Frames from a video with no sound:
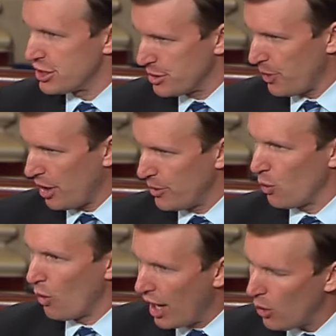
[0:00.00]
Department,
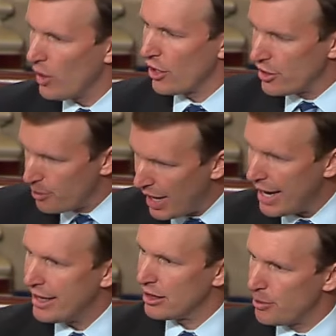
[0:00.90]
while we are
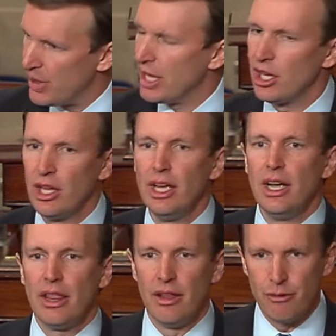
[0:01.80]
debating the bill
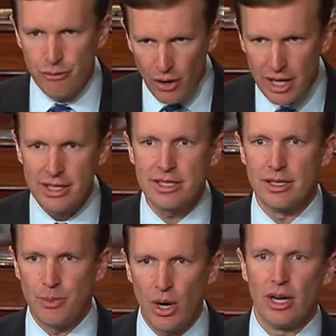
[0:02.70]
that funds
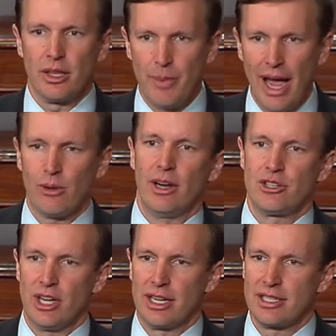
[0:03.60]
in part the background
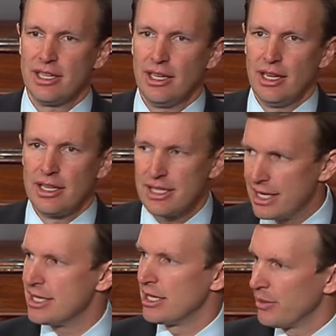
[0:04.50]
checks
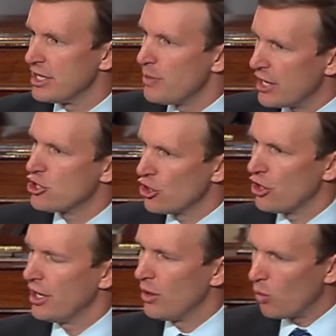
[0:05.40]
system, let's make
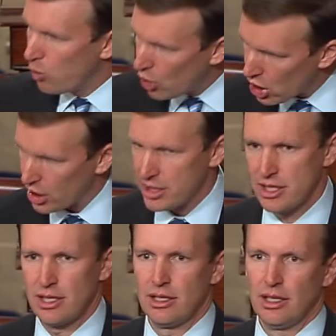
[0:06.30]
sure it
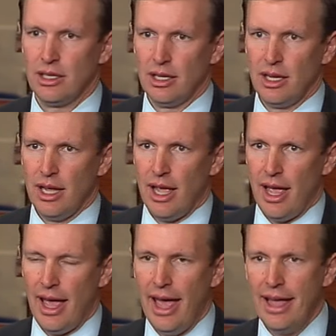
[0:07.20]
works.
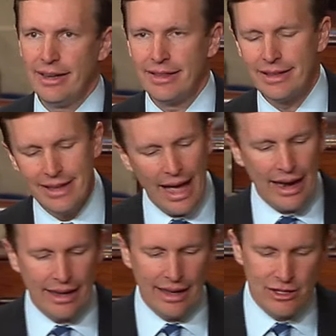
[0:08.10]
And the
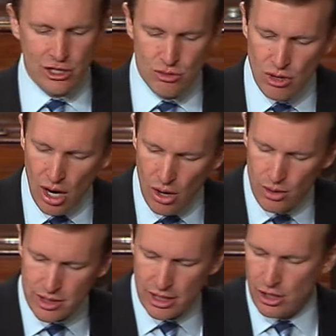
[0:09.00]
data, as you
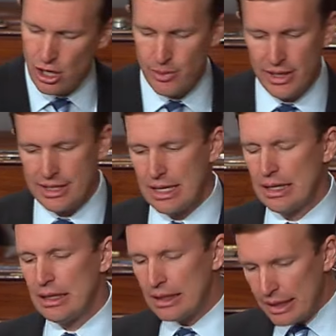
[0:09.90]
know, Senator Durbin, is
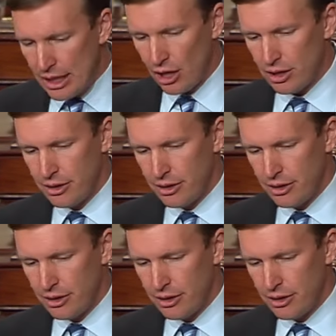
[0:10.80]
clear.